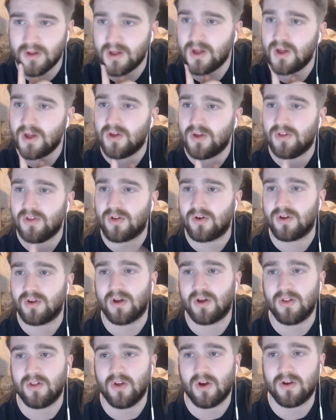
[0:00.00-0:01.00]
So you got the
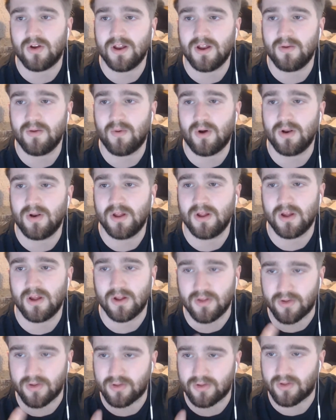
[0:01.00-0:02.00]
Oki-ni one, you got the
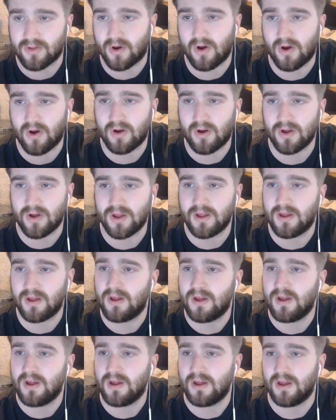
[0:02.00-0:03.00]
Stoy,
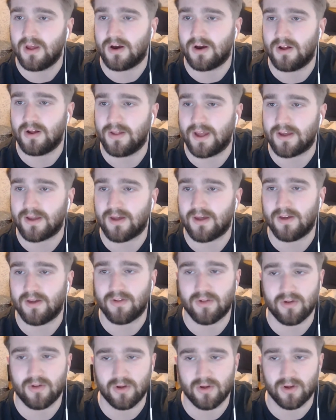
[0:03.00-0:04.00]
you got the Excelsior,
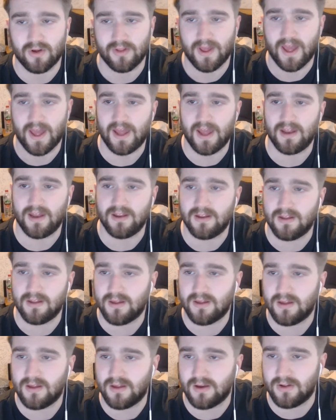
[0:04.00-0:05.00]
you got the Ends,
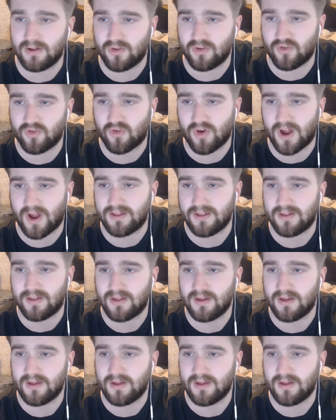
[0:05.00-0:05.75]
you got the Triads,